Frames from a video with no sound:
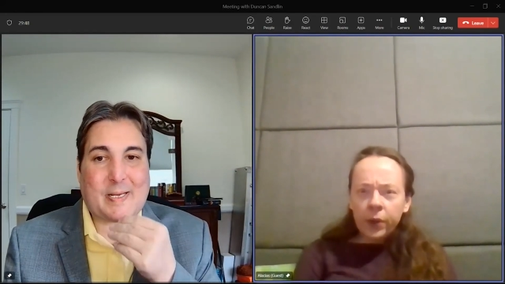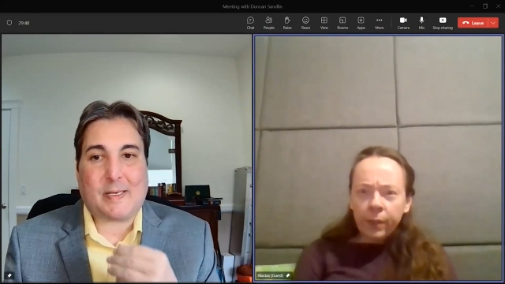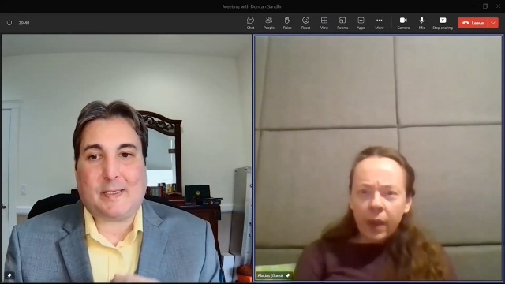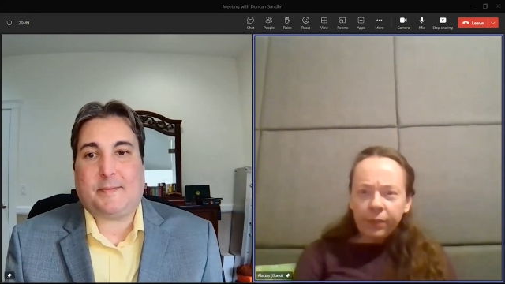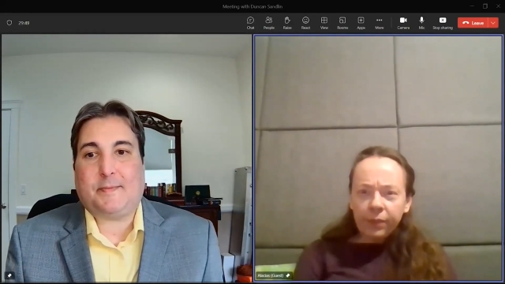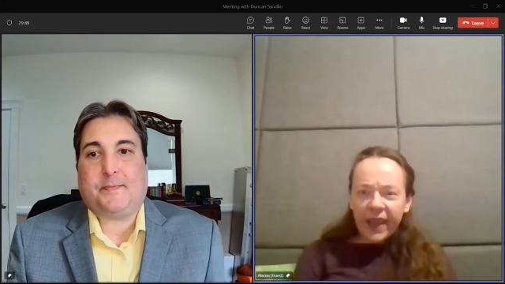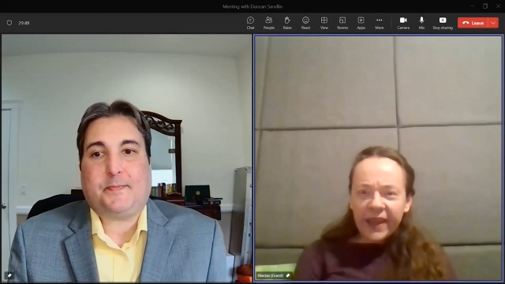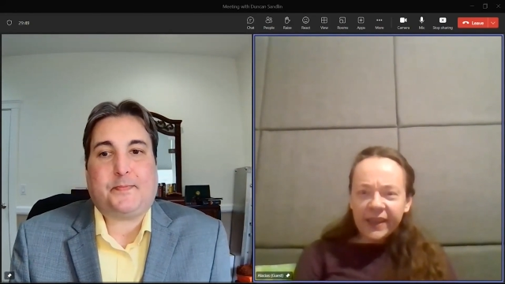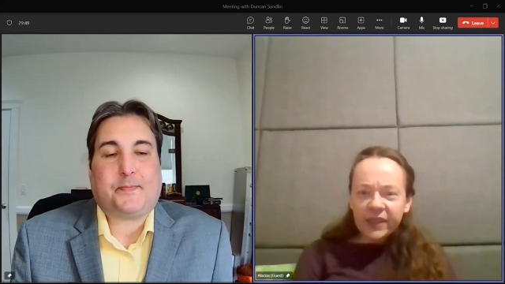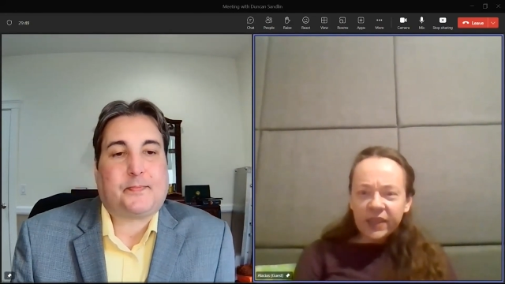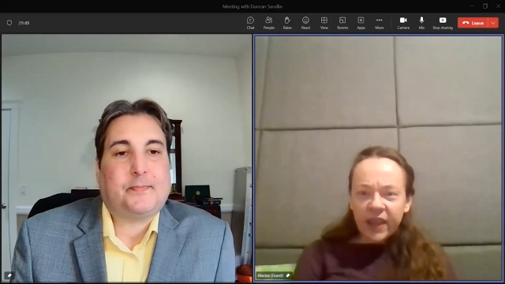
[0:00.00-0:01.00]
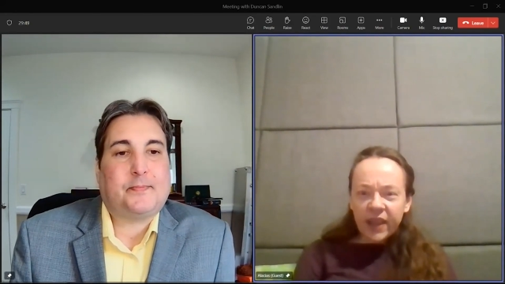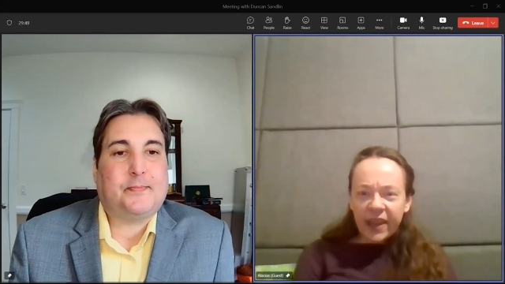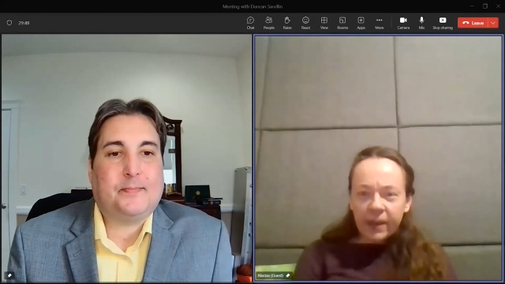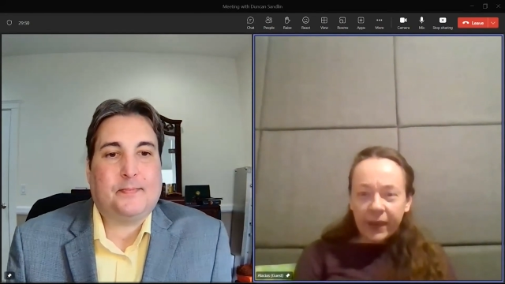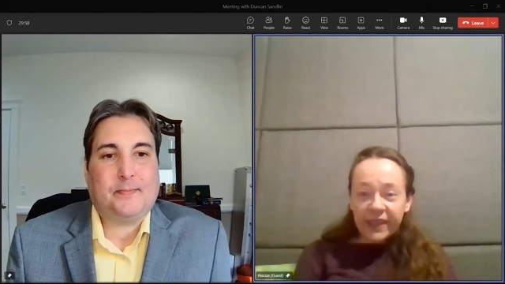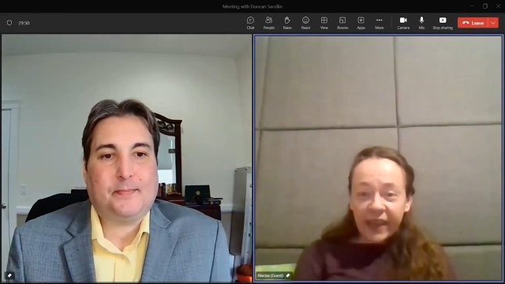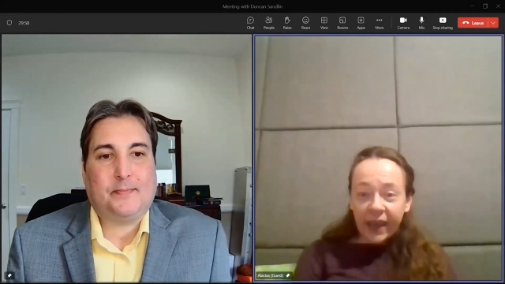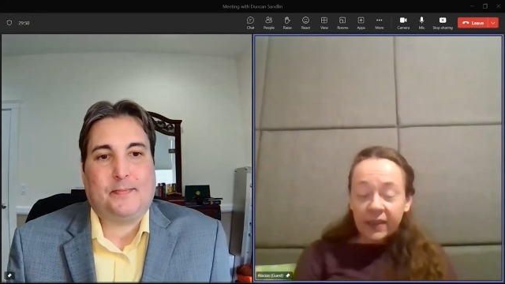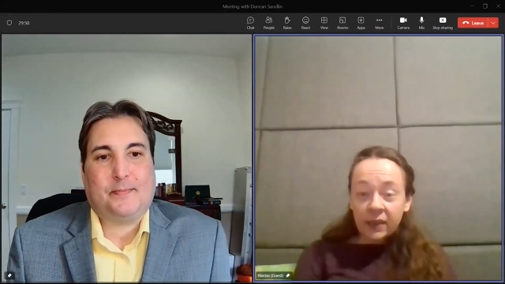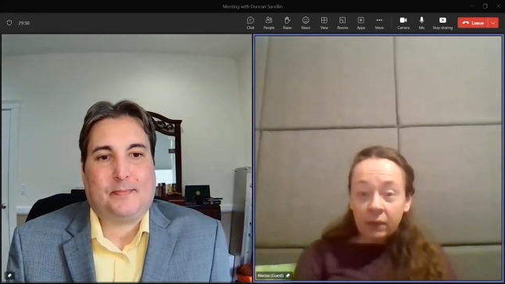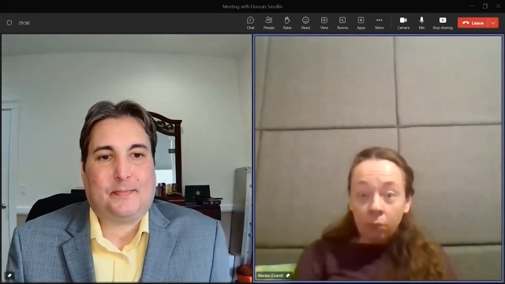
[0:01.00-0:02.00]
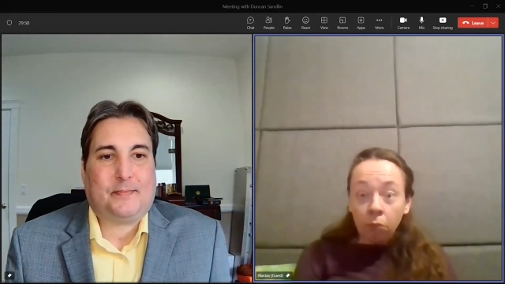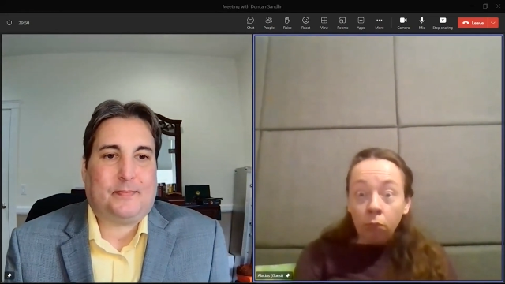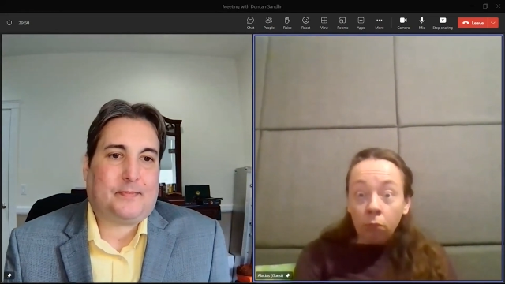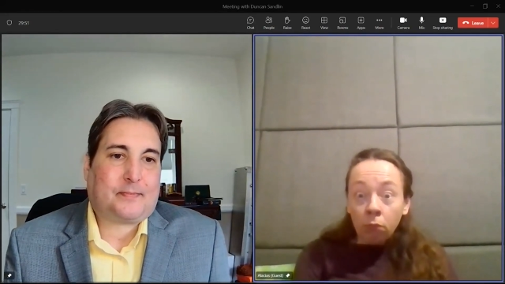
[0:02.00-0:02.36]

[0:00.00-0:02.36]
Speaker 1: my plan is to die at my desk.